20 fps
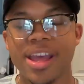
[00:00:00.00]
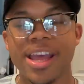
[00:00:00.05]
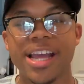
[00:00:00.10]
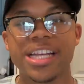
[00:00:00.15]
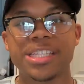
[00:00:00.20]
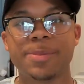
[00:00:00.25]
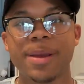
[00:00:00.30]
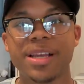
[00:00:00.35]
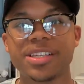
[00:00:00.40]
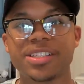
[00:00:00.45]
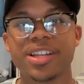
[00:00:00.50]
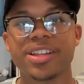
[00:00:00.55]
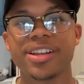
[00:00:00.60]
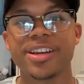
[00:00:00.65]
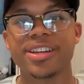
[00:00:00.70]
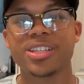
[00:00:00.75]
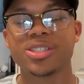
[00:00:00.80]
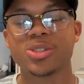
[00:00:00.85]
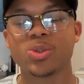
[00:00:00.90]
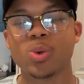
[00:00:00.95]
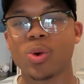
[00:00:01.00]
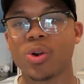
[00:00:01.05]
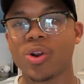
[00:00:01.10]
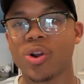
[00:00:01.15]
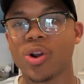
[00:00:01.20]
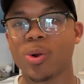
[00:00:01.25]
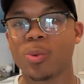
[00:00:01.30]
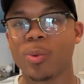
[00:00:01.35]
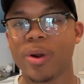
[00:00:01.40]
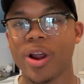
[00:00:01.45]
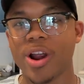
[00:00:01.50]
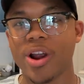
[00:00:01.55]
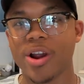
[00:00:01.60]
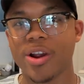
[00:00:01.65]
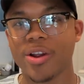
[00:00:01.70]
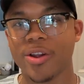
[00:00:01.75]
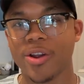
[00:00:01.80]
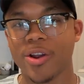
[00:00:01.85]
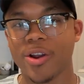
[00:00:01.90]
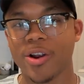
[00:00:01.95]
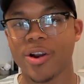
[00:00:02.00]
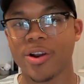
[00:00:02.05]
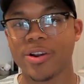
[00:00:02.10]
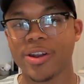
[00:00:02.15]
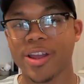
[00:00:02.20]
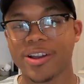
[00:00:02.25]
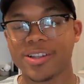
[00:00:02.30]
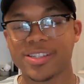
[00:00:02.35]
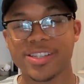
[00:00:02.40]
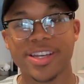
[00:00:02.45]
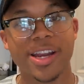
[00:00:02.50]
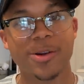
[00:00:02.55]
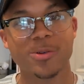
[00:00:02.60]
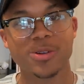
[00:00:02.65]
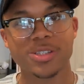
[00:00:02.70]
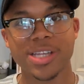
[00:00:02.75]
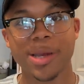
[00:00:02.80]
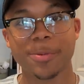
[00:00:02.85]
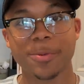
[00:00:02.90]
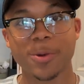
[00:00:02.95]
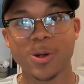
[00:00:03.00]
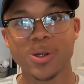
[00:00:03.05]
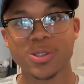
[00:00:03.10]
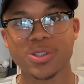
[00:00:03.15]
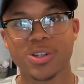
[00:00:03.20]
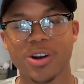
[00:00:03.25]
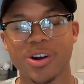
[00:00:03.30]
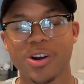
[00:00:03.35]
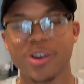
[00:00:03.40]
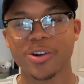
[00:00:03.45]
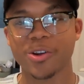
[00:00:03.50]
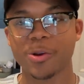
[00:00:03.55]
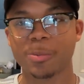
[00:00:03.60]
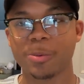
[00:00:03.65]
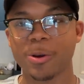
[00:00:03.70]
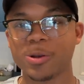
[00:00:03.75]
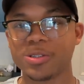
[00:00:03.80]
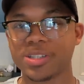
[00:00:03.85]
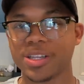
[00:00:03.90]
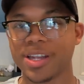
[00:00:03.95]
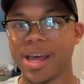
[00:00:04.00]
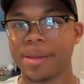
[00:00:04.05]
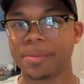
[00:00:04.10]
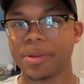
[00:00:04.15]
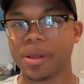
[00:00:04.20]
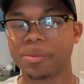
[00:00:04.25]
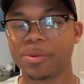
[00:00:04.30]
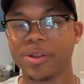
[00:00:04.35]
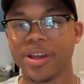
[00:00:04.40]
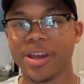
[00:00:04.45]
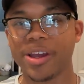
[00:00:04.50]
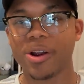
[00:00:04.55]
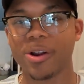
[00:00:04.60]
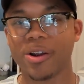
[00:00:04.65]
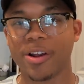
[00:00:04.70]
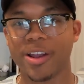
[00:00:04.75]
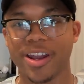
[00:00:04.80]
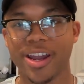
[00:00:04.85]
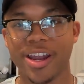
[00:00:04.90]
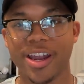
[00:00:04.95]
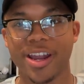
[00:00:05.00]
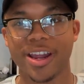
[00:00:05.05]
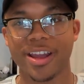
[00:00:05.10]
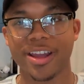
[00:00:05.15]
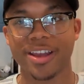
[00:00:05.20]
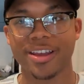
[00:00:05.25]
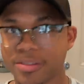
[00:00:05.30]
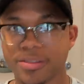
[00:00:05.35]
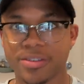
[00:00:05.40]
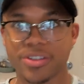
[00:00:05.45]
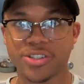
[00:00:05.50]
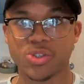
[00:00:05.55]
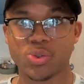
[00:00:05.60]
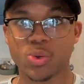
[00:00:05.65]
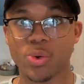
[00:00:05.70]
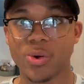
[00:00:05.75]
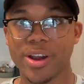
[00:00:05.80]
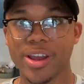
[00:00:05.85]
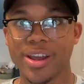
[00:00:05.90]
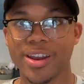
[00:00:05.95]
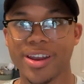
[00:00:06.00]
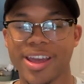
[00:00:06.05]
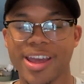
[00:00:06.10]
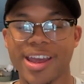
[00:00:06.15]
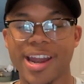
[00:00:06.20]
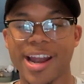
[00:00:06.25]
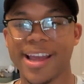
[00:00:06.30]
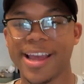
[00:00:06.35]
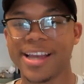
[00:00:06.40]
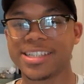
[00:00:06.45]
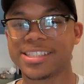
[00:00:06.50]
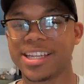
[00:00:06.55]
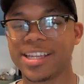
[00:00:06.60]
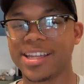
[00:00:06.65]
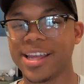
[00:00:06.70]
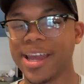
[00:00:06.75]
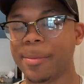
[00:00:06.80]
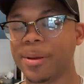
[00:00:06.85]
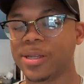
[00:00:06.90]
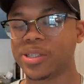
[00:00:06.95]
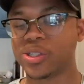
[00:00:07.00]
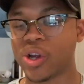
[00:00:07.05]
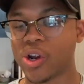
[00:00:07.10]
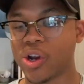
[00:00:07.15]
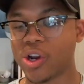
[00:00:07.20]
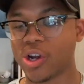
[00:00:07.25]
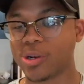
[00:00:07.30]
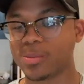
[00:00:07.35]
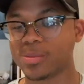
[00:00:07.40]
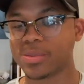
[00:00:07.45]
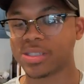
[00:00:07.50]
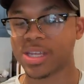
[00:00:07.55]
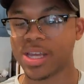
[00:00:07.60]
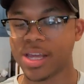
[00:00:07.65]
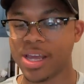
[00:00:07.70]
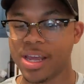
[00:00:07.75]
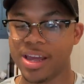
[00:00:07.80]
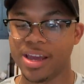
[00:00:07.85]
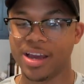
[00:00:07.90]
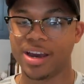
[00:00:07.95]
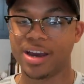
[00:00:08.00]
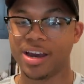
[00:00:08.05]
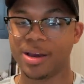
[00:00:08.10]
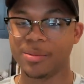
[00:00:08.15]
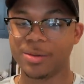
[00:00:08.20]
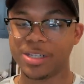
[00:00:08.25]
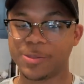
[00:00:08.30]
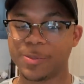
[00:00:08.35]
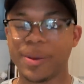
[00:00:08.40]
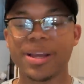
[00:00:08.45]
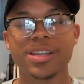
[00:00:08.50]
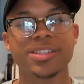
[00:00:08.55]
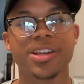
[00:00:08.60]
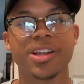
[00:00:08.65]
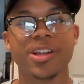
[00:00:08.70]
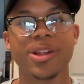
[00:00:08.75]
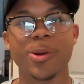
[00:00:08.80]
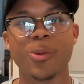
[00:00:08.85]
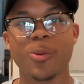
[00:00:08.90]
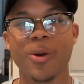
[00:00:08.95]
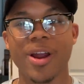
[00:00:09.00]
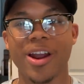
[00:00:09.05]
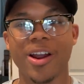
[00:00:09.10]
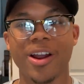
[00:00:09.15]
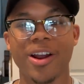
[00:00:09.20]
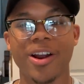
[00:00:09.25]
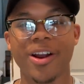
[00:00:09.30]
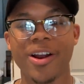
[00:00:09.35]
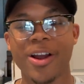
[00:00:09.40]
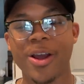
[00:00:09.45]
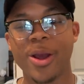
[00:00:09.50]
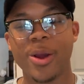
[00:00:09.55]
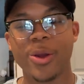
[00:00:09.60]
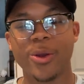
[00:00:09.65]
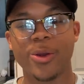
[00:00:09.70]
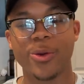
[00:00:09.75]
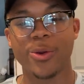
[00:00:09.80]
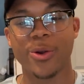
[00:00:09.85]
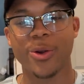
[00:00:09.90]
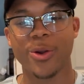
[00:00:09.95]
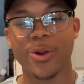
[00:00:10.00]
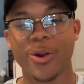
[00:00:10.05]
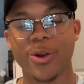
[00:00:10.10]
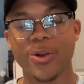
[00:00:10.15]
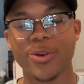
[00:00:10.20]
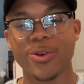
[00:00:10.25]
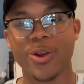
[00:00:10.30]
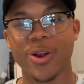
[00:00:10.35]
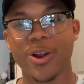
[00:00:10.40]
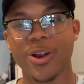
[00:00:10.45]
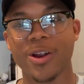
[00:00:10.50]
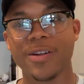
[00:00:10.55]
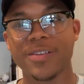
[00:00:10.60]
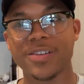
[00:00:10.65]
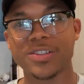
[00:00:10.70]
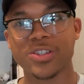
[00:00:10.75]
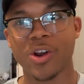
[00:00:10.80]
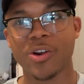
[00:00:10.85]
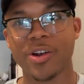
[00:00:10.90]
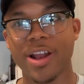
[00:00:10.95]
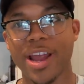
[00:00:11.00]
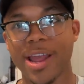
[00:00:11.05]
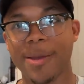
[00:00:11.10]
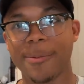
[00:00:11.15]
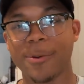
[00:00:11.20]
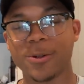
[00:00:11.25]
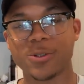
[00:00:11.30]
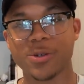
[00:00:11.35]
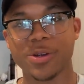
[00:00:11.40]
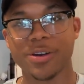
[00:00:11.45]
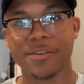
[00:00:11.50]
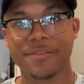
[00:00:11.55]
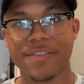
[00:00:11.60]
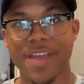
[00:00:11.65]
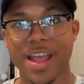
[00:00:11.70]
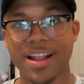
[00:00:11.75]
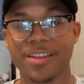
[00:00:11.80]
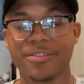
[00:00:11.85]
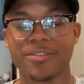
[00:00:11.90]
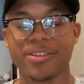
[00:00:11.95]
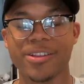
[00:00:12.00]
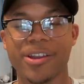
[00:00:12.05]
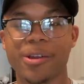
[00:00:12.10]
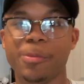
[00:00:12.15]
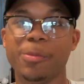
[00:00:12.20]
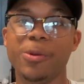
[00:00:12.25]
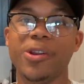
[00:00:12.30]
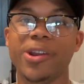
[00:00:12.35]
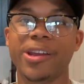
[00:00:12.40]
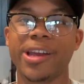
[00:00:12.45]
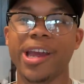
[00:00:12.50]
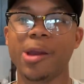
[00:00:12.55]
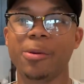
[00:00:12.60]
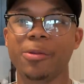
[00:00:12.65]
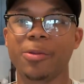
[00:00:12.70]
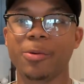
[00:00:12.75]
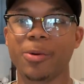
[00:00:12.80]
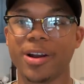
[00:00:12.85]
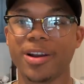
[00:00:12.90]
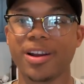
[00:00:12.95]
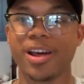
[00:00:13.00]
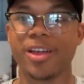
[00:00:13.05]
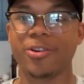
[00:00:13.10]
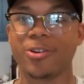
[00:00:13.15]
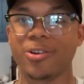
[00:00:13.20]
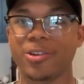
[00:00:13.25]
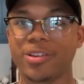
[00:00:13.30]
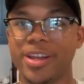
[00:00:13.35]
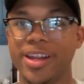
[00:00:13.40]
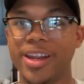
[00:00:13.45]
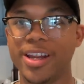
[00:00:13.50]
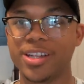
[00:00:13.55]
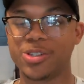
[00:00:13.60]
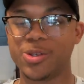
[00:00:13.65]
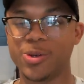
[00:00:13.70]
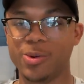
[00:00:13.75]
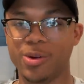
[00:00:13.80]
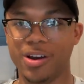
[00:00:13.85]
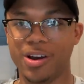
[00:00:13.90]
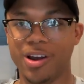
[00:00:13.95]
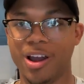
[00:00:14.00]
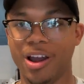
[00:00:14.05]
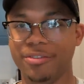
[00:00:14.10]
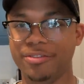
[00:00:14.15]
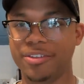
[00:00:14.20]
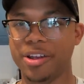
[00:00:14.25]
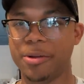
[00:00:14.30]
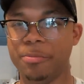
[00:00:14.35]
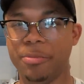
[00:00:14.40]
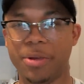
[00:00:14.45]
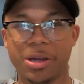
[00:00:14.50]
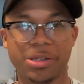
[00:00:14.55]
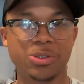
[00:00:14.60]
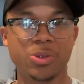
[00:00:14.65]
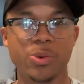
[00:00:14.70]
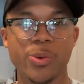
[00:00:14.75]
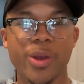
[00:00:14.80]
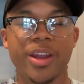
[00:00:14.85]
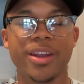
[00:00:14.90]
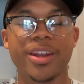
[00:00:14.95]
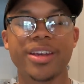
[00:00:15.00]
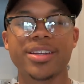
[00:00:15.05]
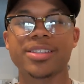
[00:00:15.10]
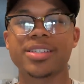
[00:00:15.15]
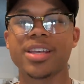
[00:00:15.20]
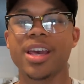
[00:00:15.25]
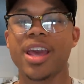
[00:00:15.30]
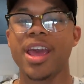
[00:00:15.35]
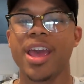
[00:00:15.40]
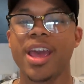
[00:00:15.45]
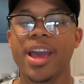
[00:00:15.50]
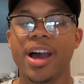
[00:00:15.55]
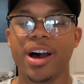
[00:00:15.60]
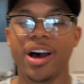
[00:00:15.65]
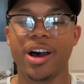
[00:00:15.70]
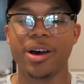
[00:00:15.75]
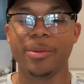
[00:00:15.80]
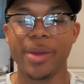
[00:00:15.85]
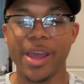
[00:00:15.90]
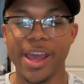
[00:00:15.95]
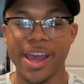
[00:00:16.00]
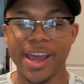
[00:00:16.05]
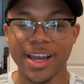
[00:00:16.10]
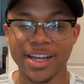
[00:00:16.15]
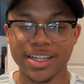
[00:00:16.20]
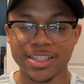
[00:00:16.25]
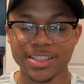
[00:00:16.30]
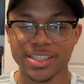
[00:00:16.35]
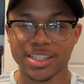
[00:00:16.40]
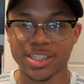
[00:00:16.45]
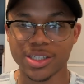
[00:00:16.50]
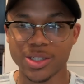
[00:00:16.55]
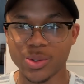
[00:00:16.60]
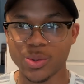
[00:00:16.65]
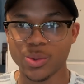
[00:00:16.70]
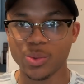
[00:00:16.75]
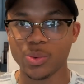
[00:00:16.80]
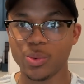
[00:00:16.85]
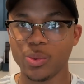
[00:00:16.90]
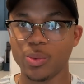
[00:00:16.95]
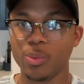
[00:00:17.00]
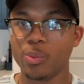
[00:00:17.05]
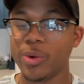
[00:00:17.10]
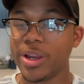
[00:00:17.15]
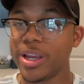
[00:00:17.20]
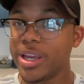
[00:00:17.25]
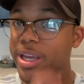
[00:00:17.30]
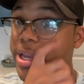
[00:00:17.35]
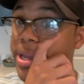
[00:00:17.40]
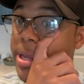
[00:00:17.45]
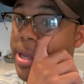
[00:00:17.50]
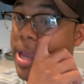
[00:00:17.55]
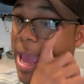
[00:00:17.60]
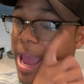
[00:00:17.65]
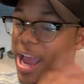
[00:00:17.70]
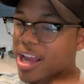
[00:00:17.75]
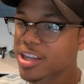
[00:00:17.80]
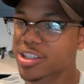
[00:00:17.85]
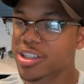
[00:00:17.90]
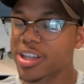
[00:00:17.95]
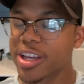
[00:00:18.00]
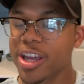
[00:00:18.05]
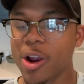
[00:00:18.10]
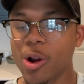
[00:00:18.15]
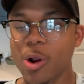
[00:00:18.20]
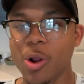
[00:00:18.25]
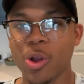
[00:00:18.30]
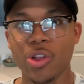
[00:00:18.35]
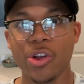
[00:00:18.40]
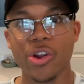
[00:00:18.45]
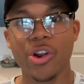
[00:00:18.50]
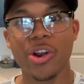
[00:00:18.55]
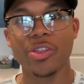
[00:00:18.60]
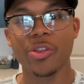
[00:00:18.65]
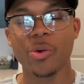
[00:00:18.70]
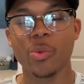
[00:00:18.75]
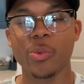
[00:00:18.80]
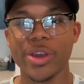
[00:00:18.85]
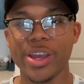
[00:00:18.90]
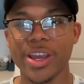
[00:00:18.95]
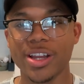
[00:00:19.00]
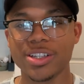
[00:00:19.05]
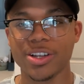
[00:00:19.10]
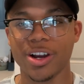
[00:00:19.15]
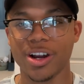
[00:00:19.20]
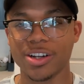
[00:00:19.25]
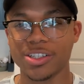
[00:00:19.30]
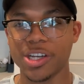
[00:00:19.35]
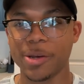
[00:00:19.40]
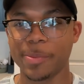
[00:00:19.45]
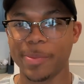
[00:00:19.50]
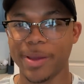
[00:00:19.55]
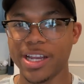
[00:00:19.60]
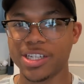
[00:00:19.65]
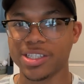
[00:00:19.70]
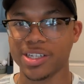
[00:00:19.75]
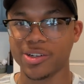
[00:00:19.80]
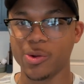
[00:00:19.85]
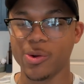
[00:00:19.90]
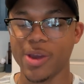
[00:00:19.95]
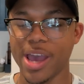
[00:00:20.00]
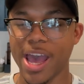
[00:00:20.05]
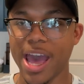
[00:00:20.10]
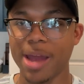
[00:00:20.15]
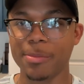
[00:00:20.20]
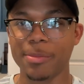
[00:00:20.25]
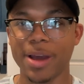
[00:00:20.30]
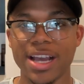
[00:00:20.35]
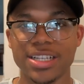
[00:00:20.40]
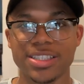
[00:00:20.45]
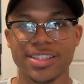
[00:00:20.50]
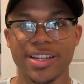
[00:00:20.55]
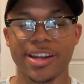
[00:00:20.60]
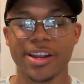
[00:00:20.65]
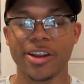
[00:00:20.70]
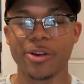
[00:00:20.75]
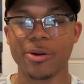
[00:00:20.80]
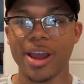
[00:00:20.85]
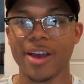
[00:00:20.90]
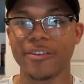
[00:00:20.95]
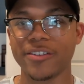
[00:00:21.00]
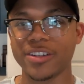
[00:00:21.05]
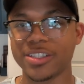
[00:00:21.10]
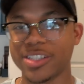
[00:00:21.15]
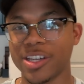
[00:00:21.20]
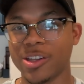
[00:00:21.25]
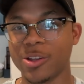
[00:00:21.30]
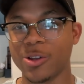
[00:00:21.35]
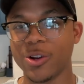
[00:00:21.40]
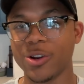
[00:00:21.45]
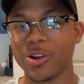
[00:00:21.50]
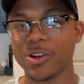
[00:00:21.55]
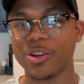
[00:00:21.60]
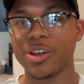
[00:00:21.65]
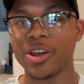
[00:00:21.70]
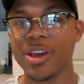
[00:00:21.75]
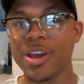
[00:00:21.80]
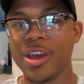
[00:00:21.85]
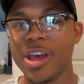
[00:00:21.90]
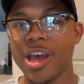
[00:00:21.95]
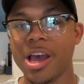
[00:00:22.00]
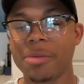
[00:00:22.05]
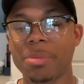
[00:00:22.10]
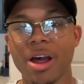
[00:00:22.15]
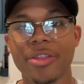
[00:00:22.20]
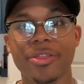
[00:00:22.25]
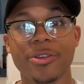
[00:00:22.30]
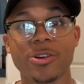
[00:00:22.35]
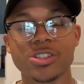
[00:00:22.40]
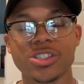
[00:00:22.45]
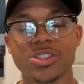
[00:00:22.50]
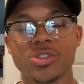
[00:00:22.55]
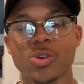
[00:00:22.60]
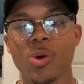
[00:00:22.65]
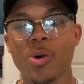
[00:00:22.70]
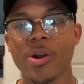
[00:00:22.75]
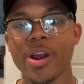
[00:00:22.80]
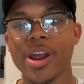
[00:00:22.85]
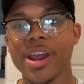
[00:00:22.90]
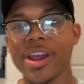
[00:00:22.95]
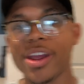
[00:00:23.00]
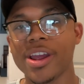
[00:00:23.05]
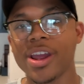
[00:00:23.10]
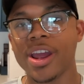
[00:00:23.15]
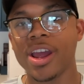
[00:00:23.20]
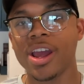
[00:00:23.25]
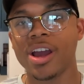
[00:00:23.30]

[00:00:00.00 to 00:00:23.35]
It's basically a disorder where your nicotinic receptors on your postsynaptic plate are getting destroyed. And I guess in layman terms, it's basically where your nerves aren't able to effectively communicate with one another, leading to often muscle weakness. And we actually earlier in the week talked to a patient who had myasthenia gravis and learned about their story.